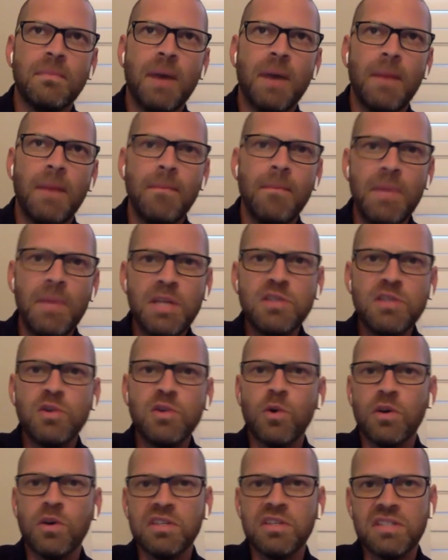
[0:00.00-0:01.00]
a
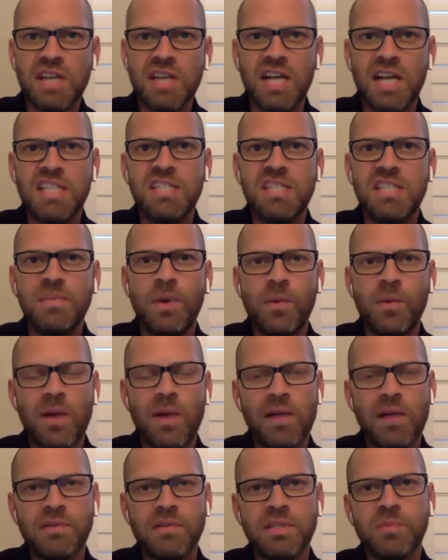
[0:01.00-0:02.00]
mentor assigned to me
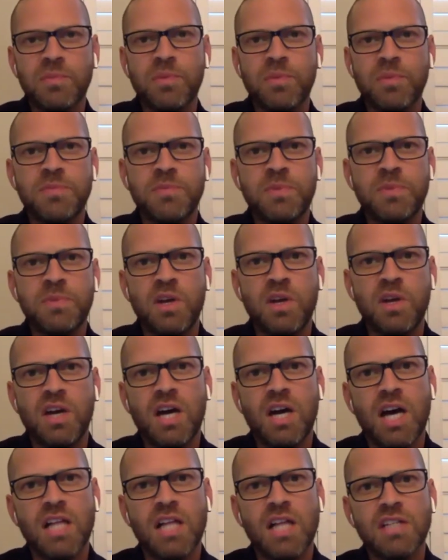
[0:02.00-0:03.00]
while I was at Presbyterian
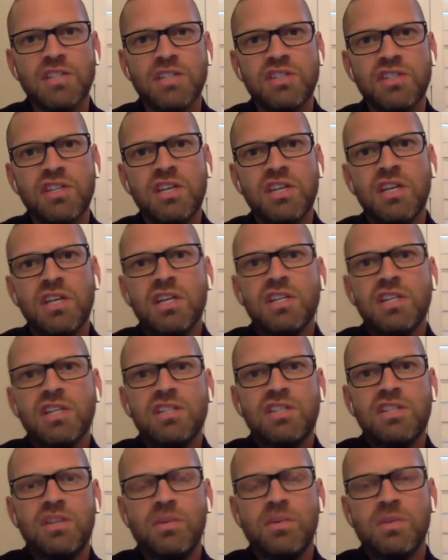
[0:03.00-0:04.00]
College.
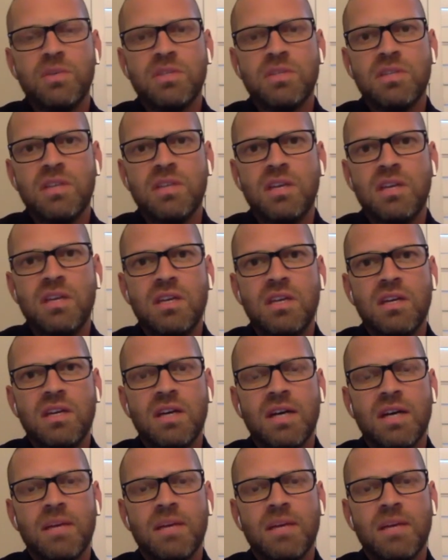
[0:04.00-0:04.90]
She was the